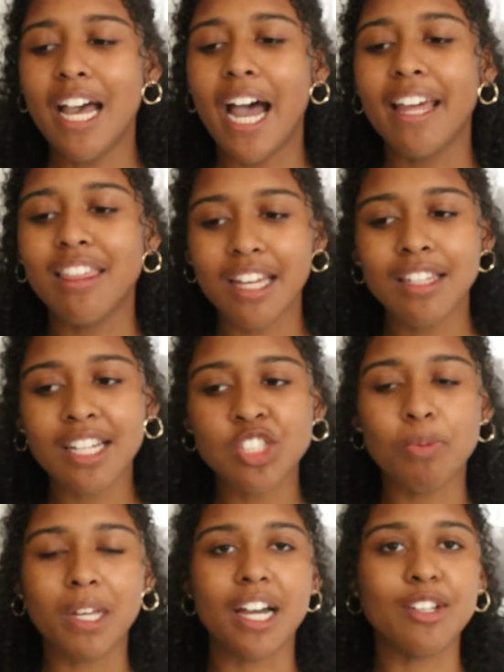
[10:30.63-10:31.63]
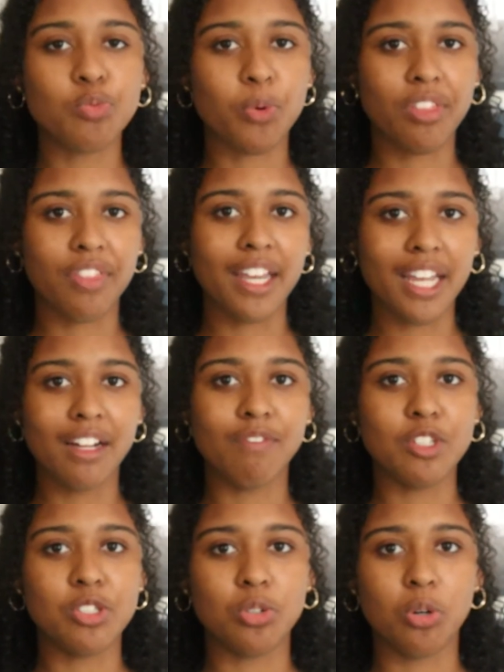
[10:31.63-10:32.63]
I think that's because we're thinking of
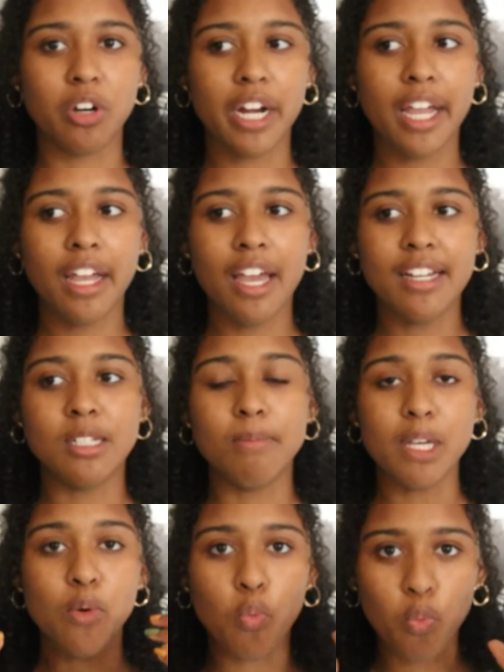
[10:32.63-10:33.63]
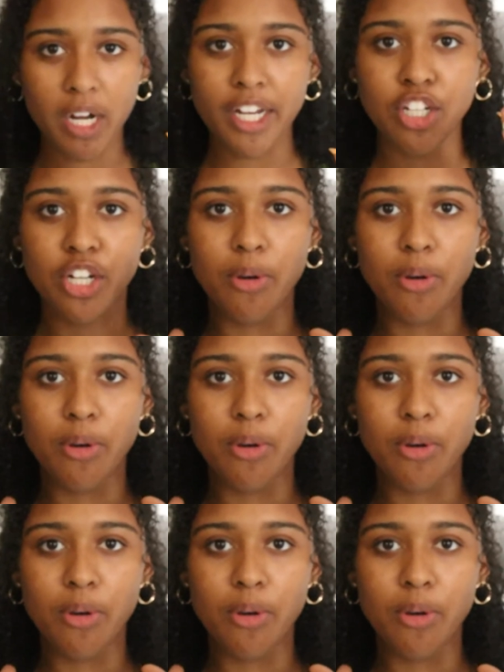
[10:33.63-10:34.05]
the story to be one